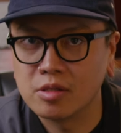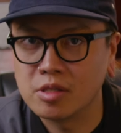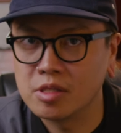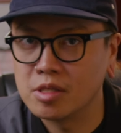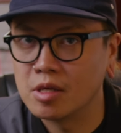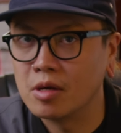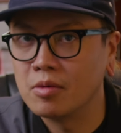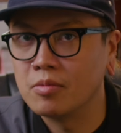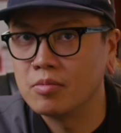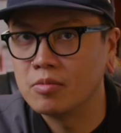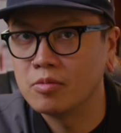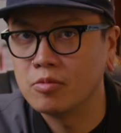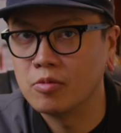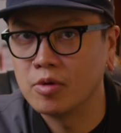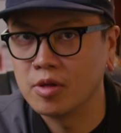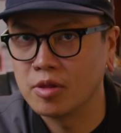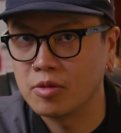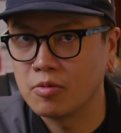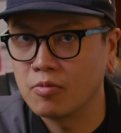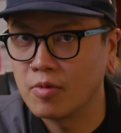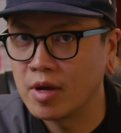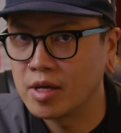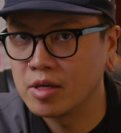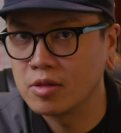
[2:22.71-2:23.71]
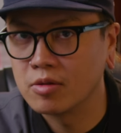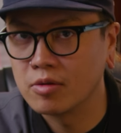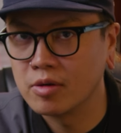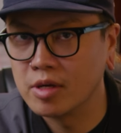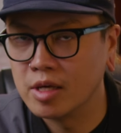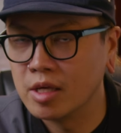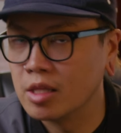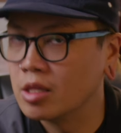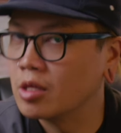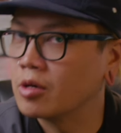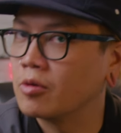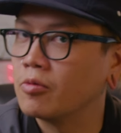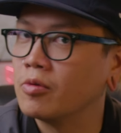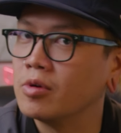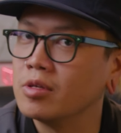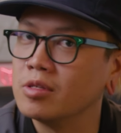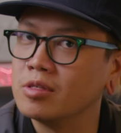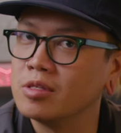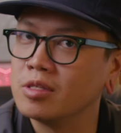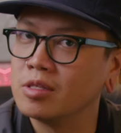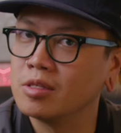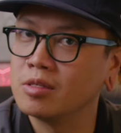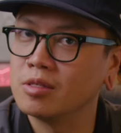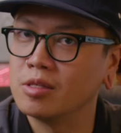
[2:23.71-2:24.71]
some with regular
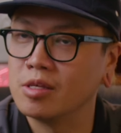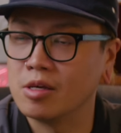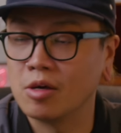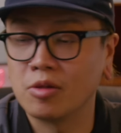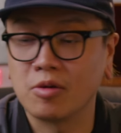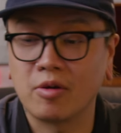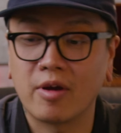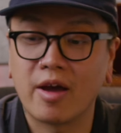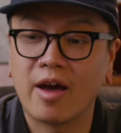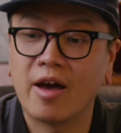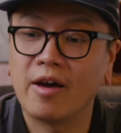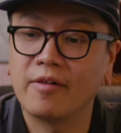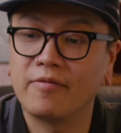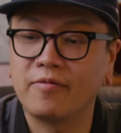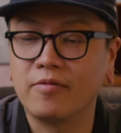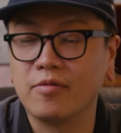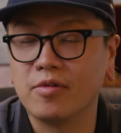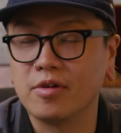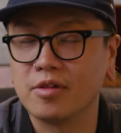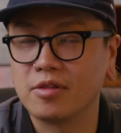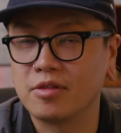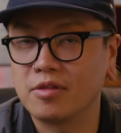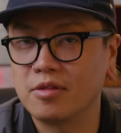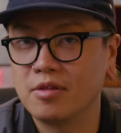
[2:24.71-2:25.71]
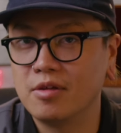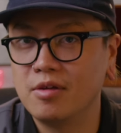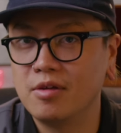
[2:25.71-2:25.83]
e-liquids, the other half with